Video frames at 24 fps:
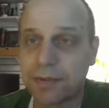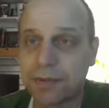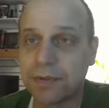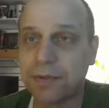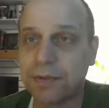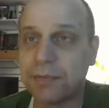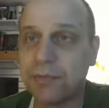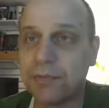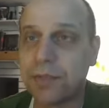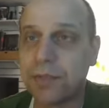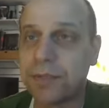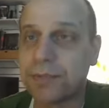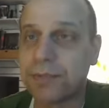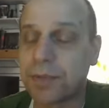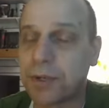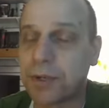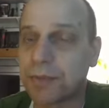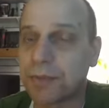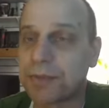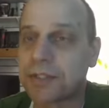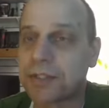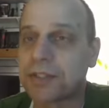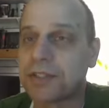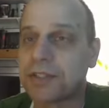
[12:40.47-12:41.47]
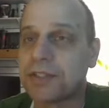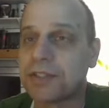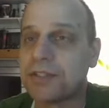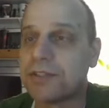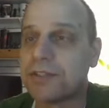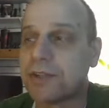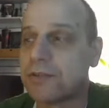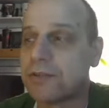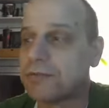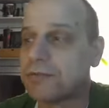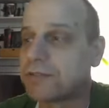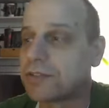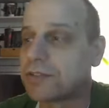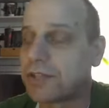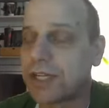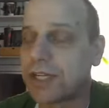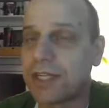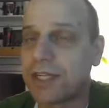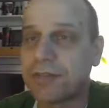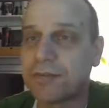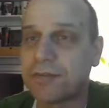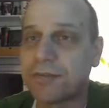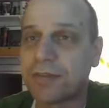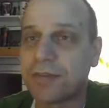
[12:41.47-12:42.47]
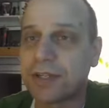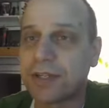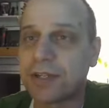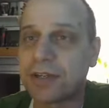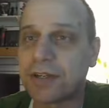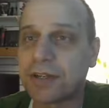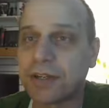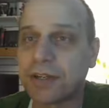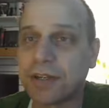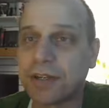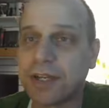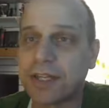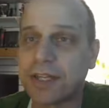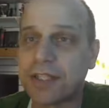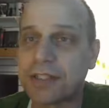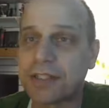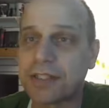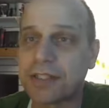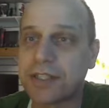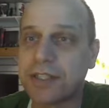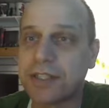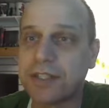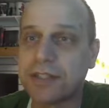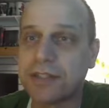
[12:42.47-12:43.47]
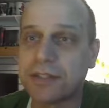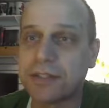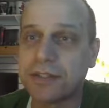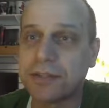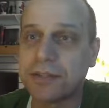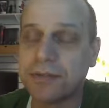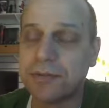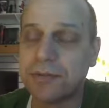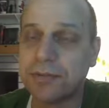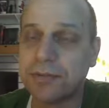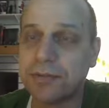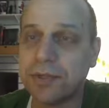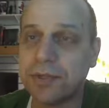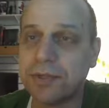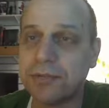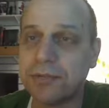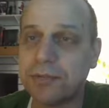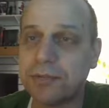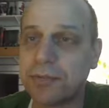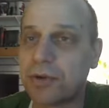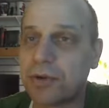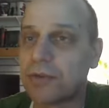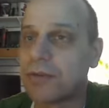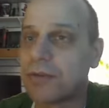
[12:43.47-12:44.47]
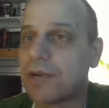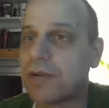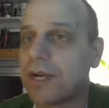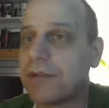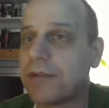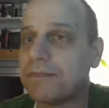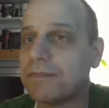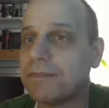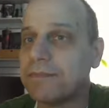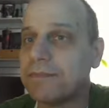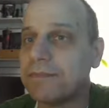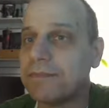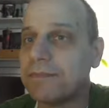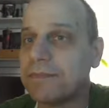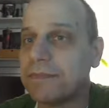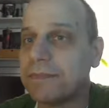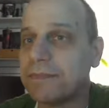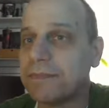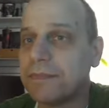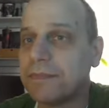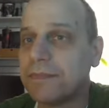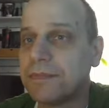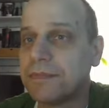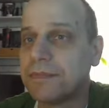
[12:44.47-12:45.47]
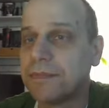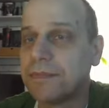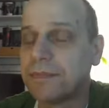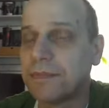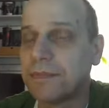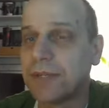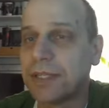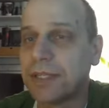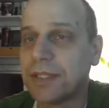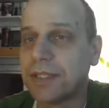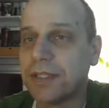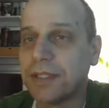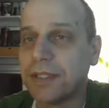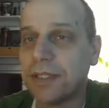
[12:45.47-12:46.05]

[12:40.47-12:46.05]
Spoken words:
we purposely don't try and fit our clients into one program, right?